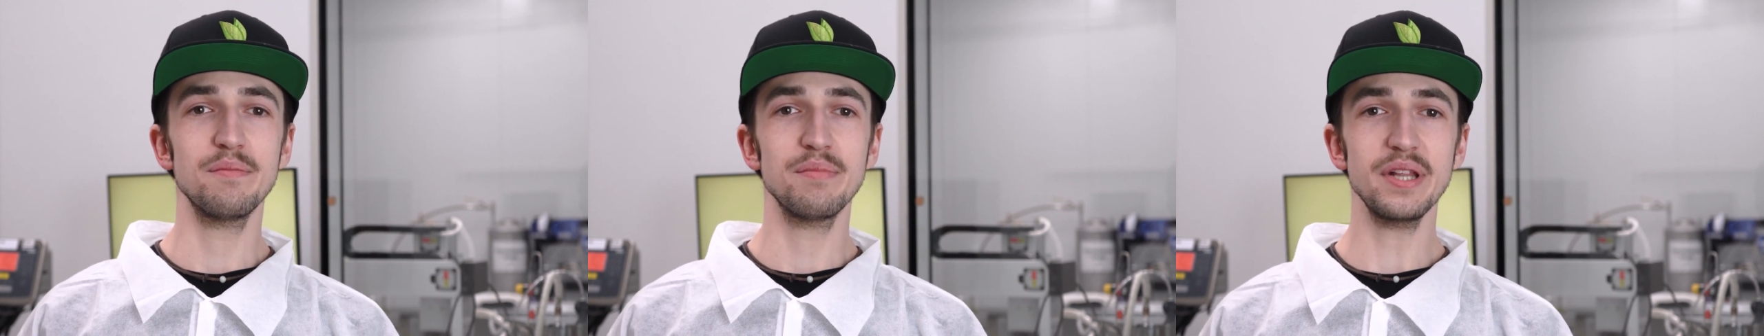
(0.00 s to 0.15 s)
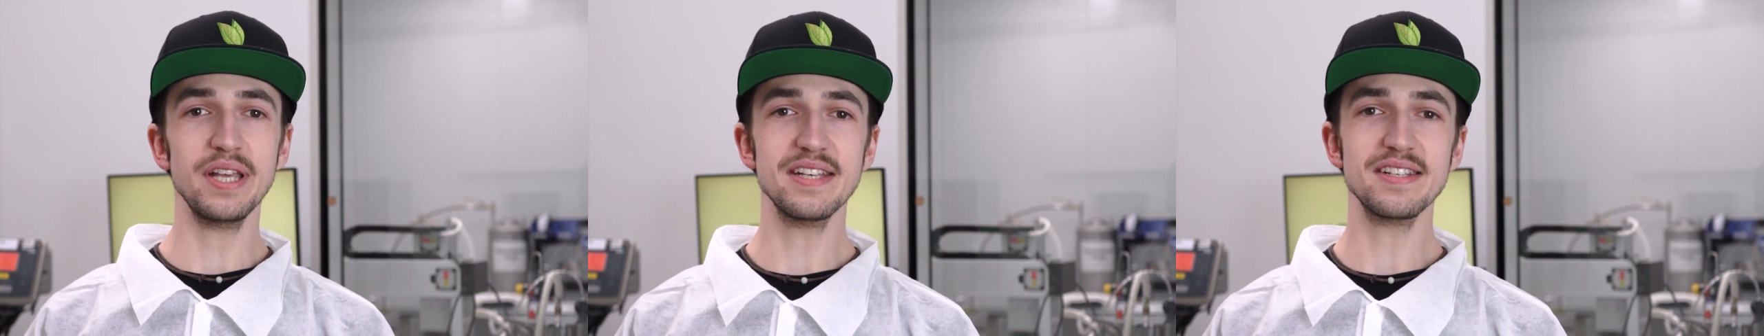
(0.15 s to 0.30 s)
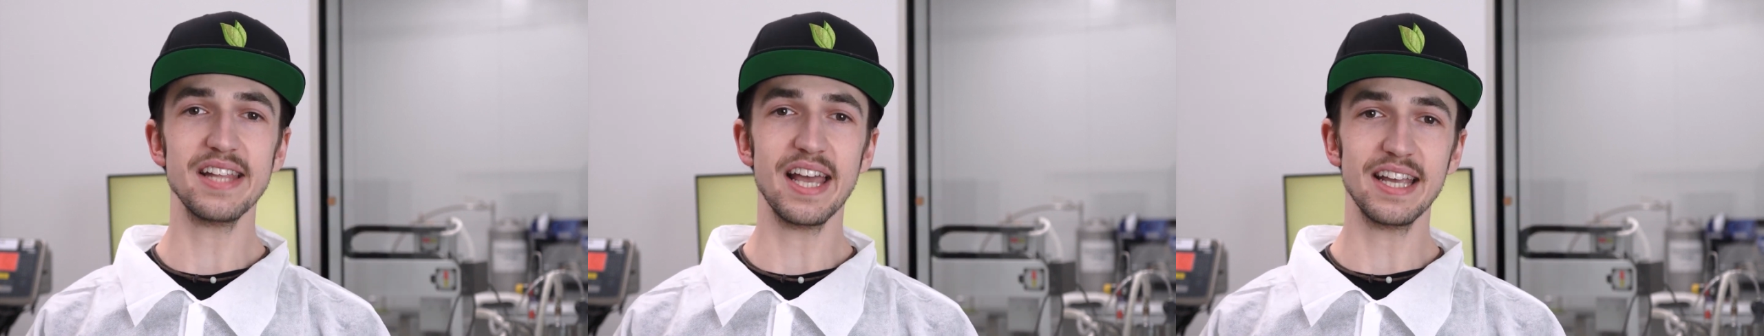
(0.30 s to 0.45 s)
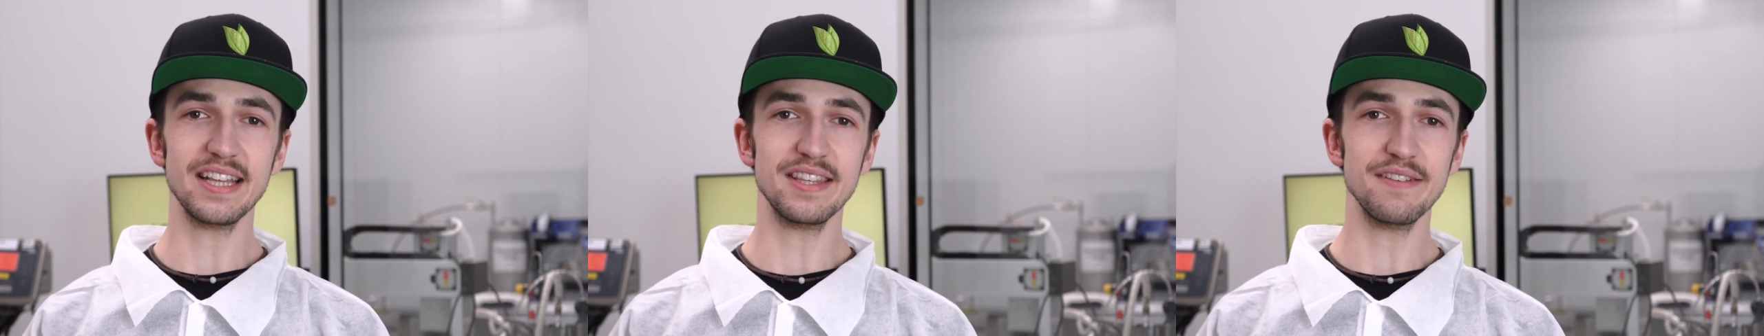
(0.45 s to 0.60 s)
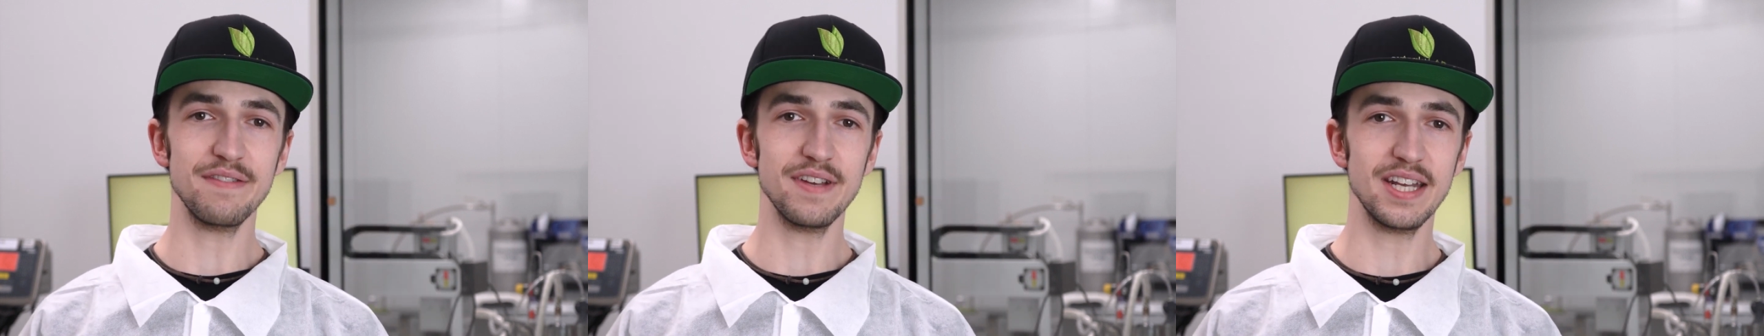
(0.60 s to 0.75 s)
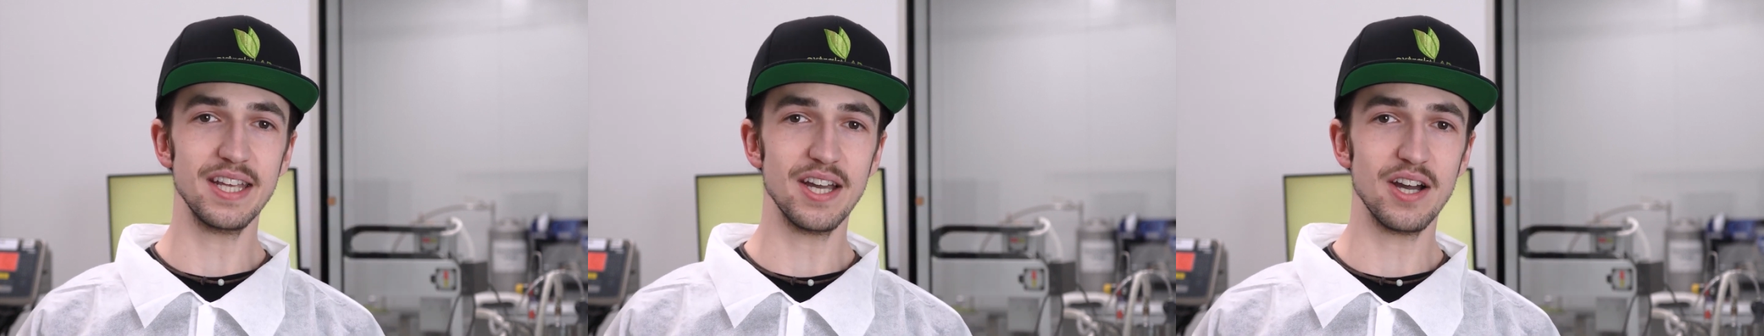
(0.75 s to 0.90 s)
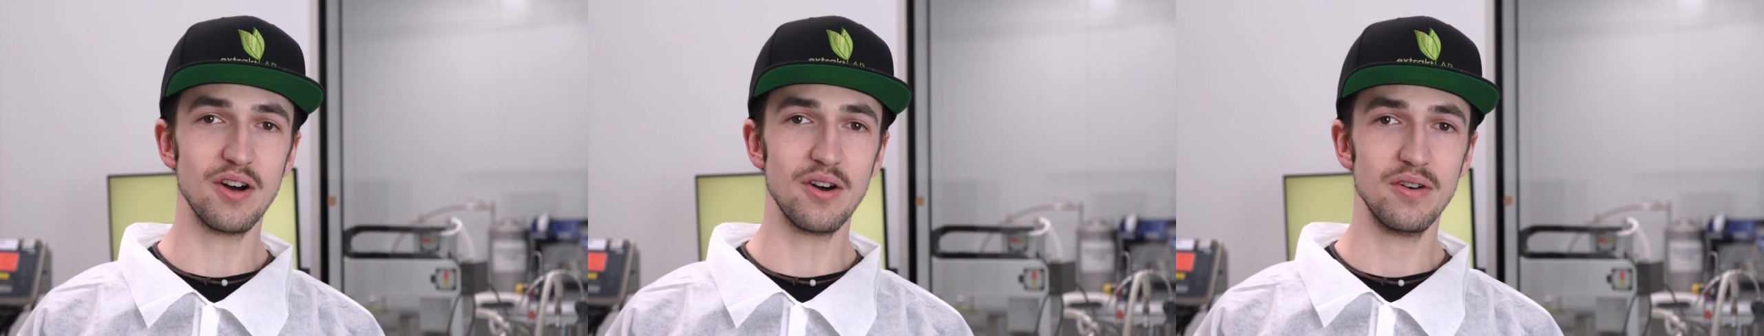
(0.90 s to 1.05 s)
please like the
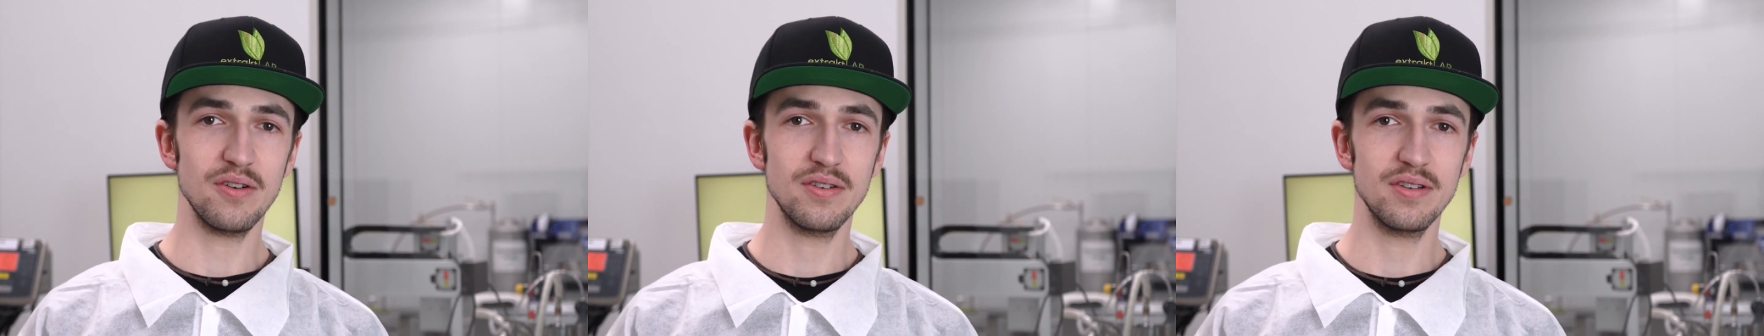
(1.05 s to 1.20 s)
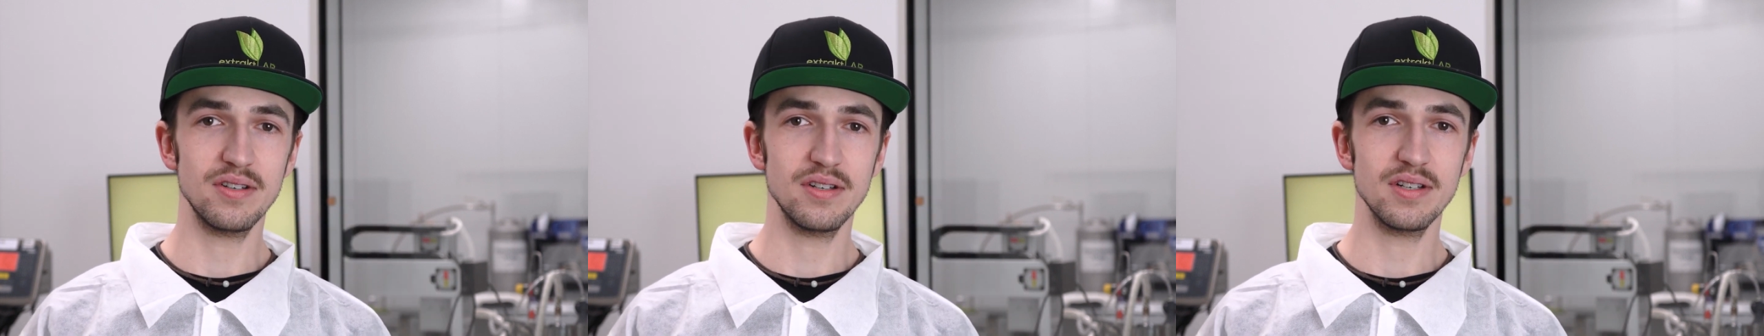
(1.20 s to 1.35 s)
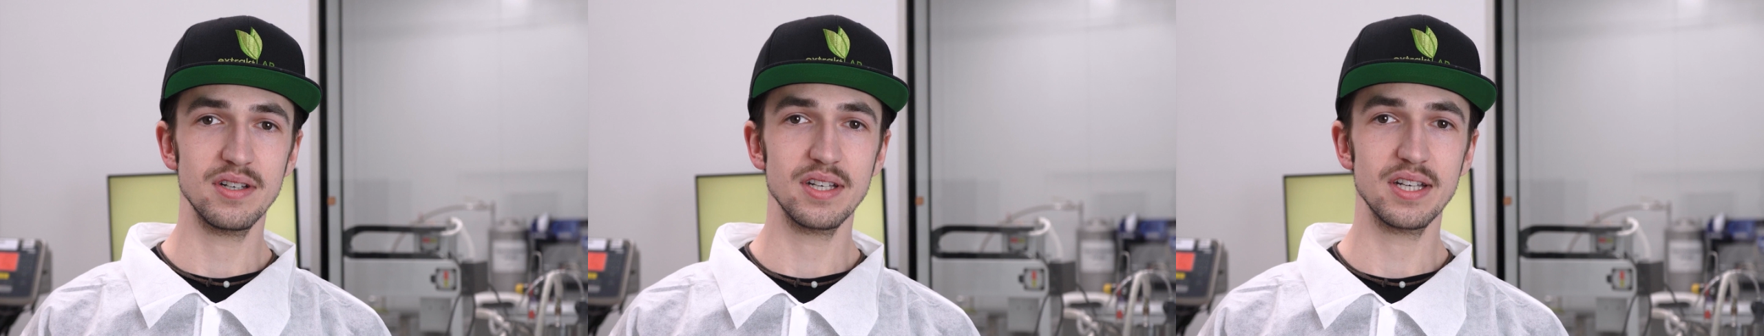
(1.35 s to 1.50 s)
video,